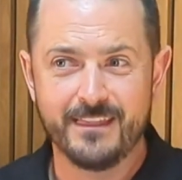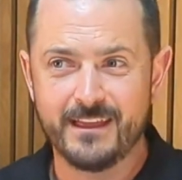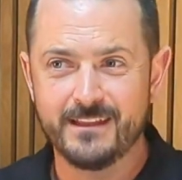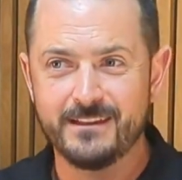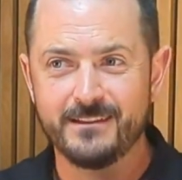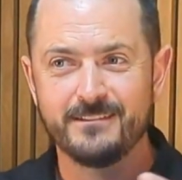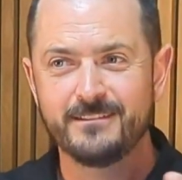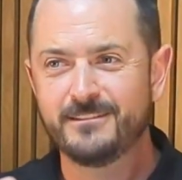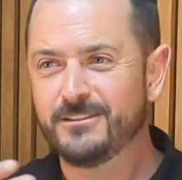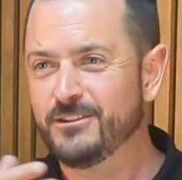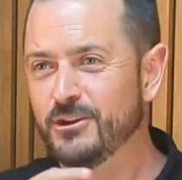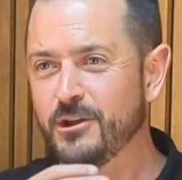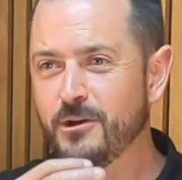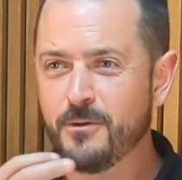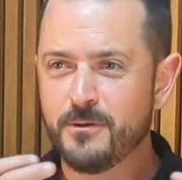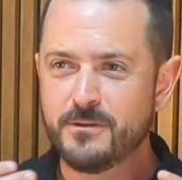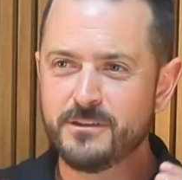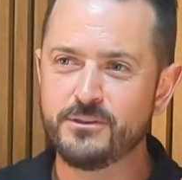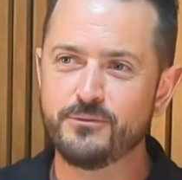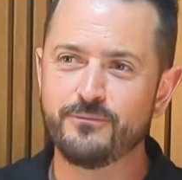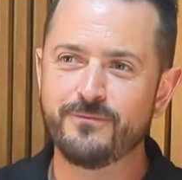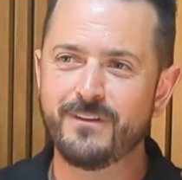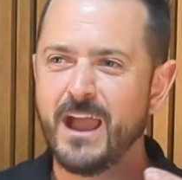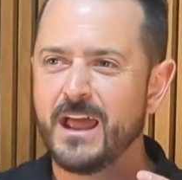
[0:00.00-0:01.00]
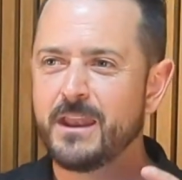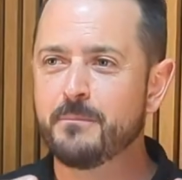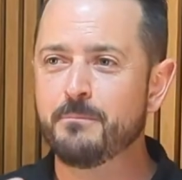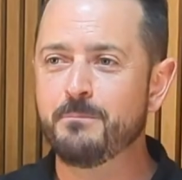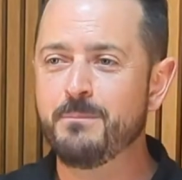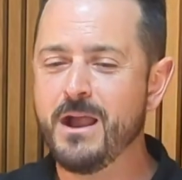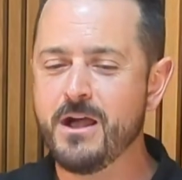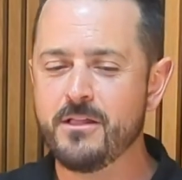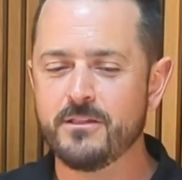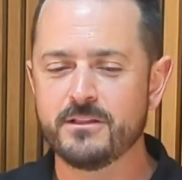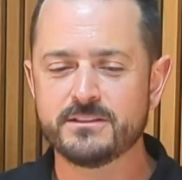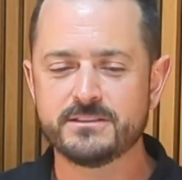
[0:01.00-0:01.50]
And, you've got to
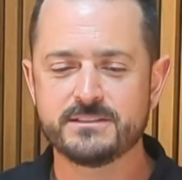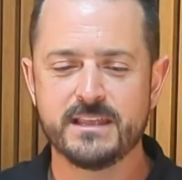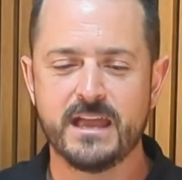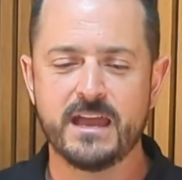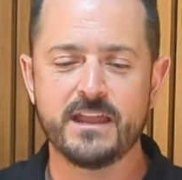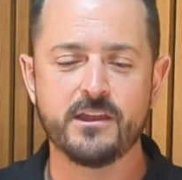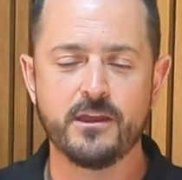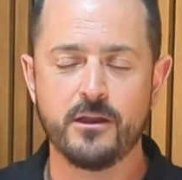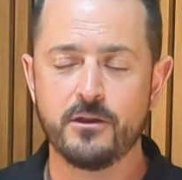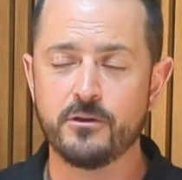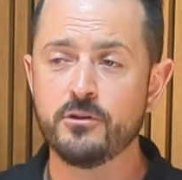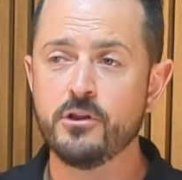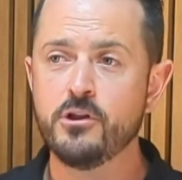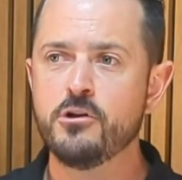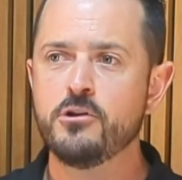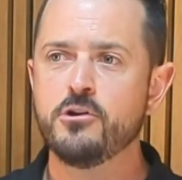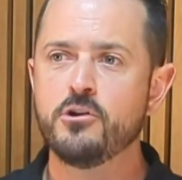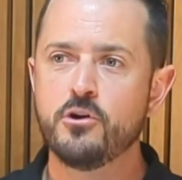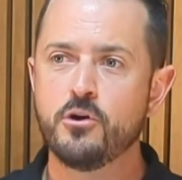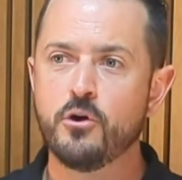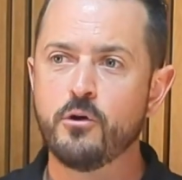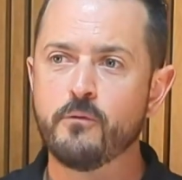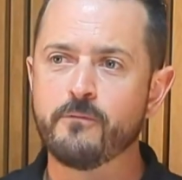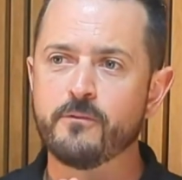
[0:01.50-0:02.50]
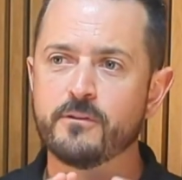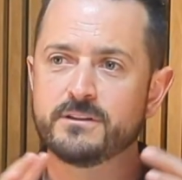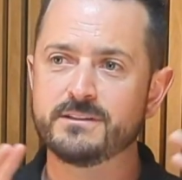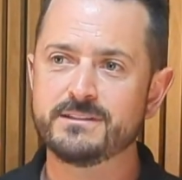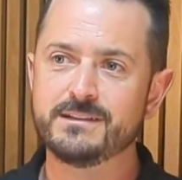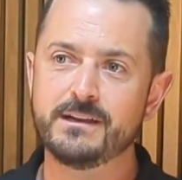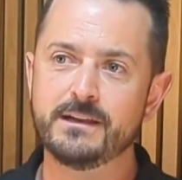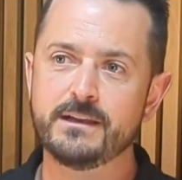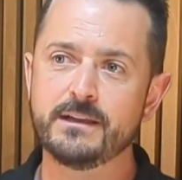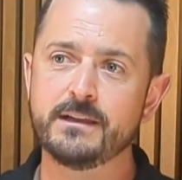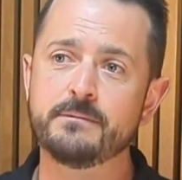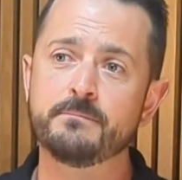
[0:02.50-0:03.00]
balance that out over
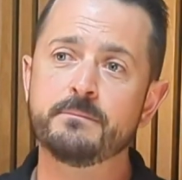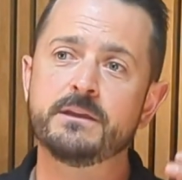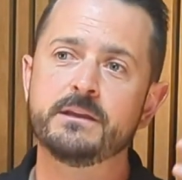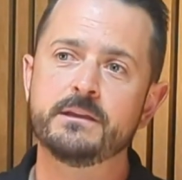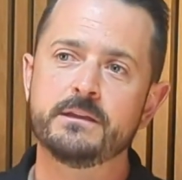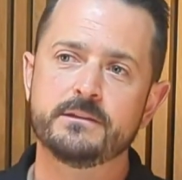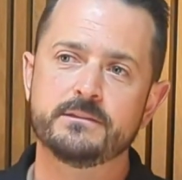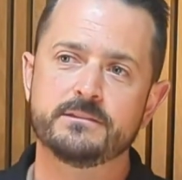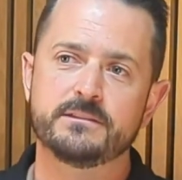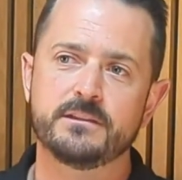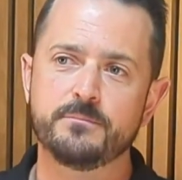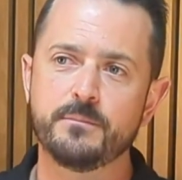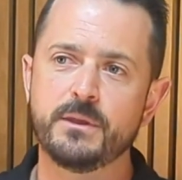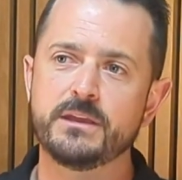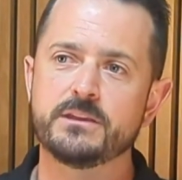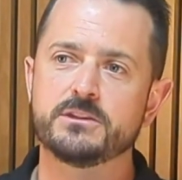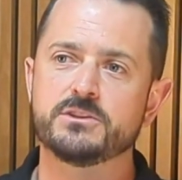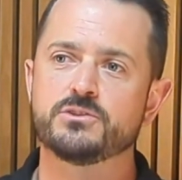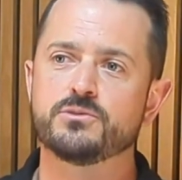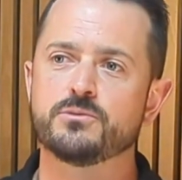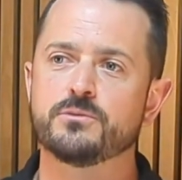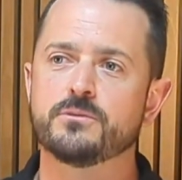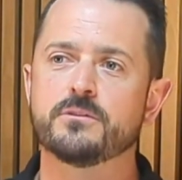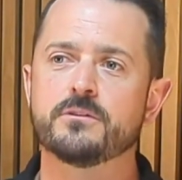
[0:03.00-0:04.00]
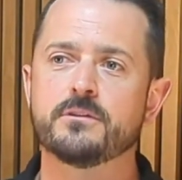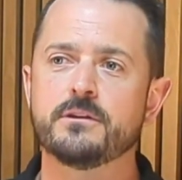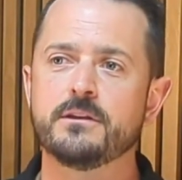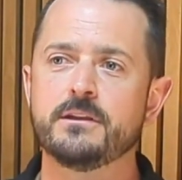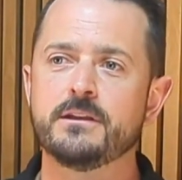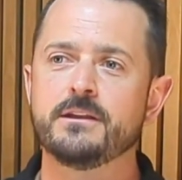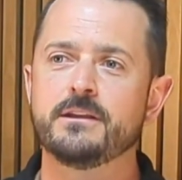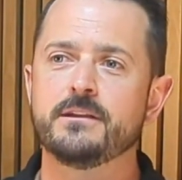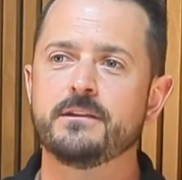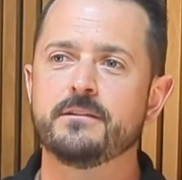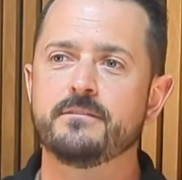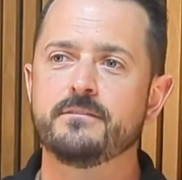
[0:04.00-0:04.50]
time to make sure
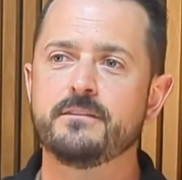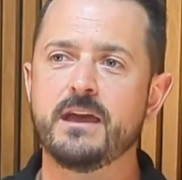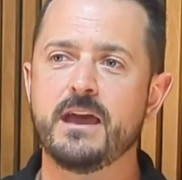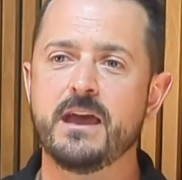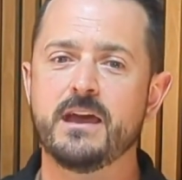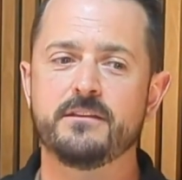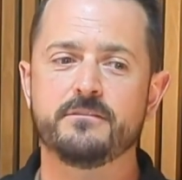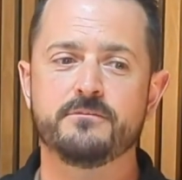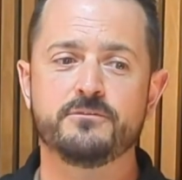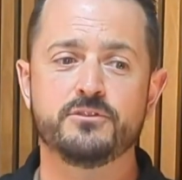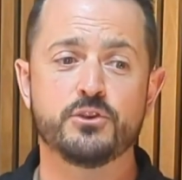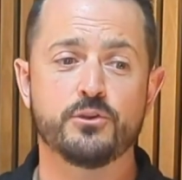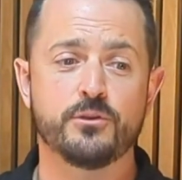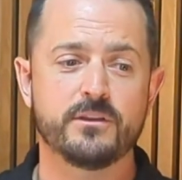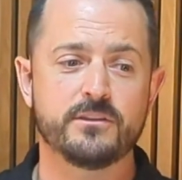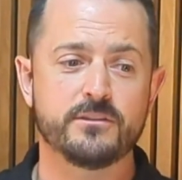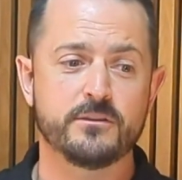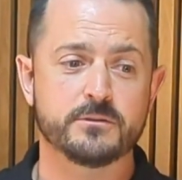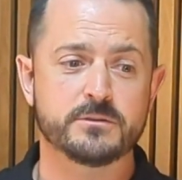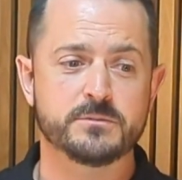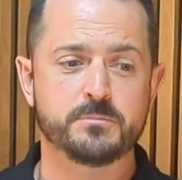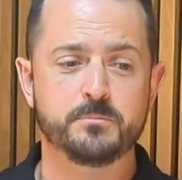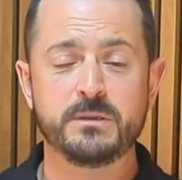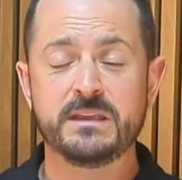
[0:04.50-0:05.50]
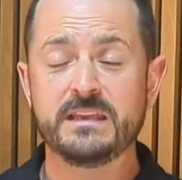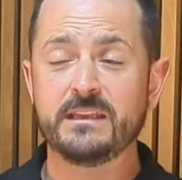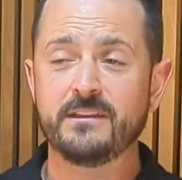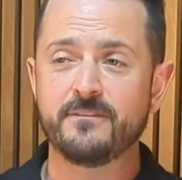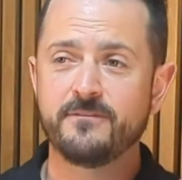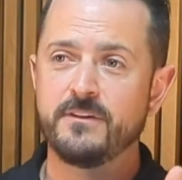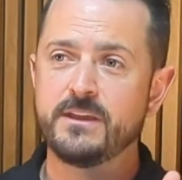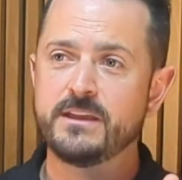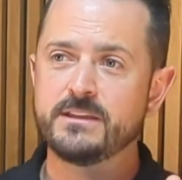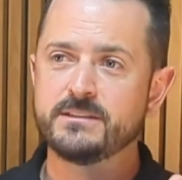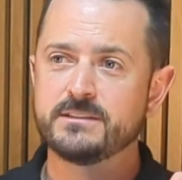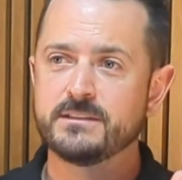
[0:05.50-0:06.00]
that during those peak
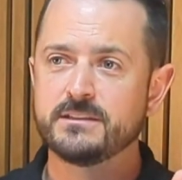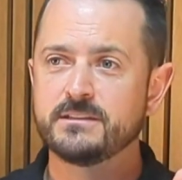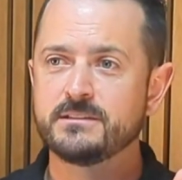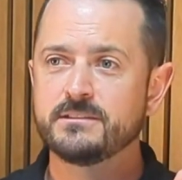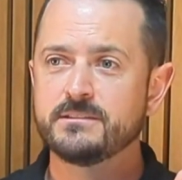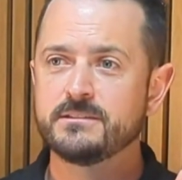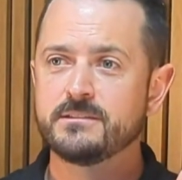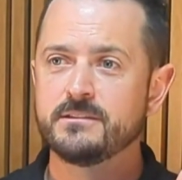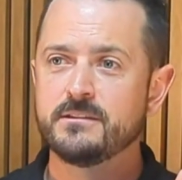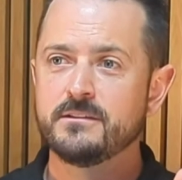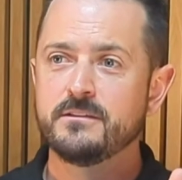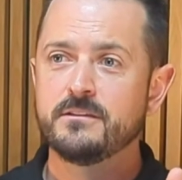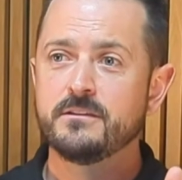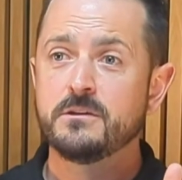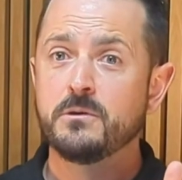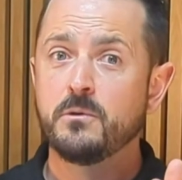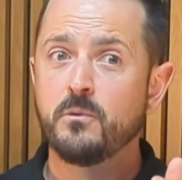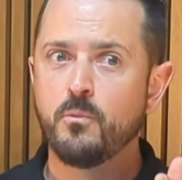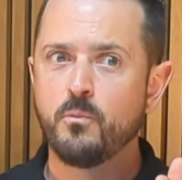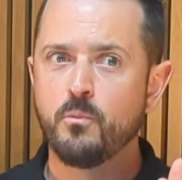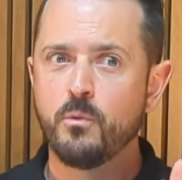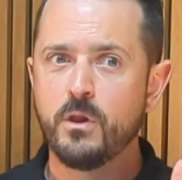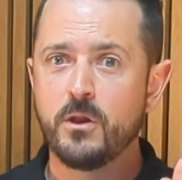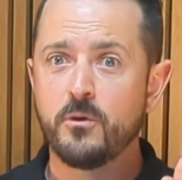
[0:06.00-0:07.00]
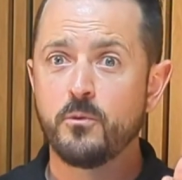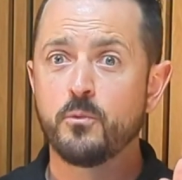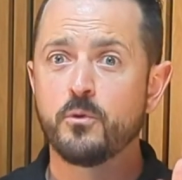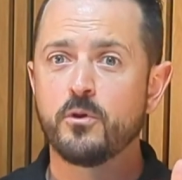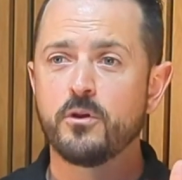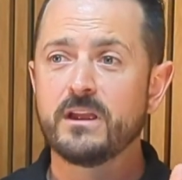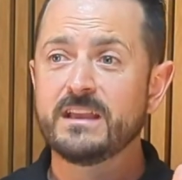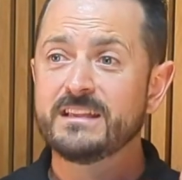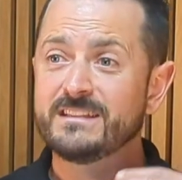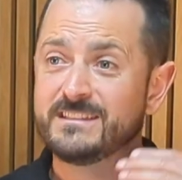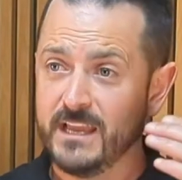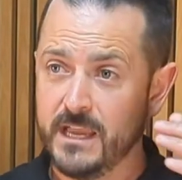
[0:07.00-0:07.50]
phases where
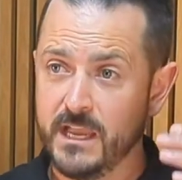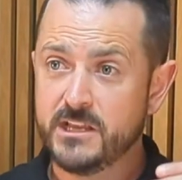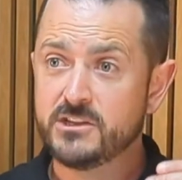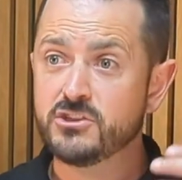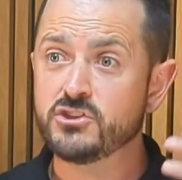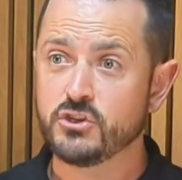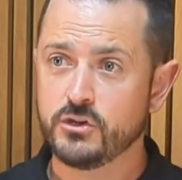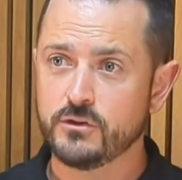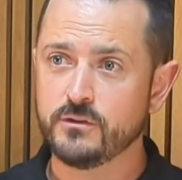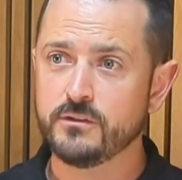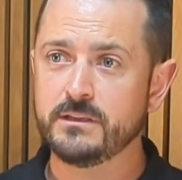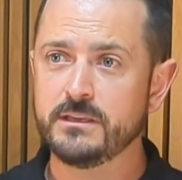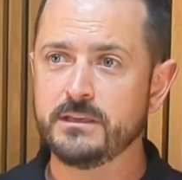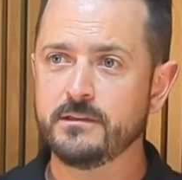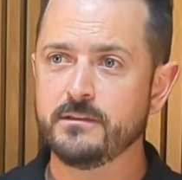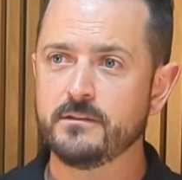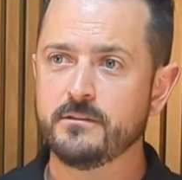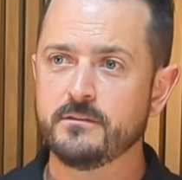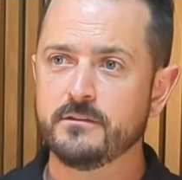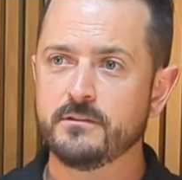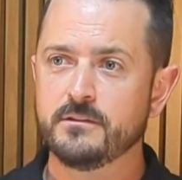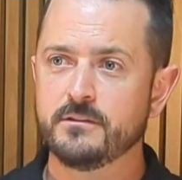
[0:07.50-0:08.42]
we're intentionally,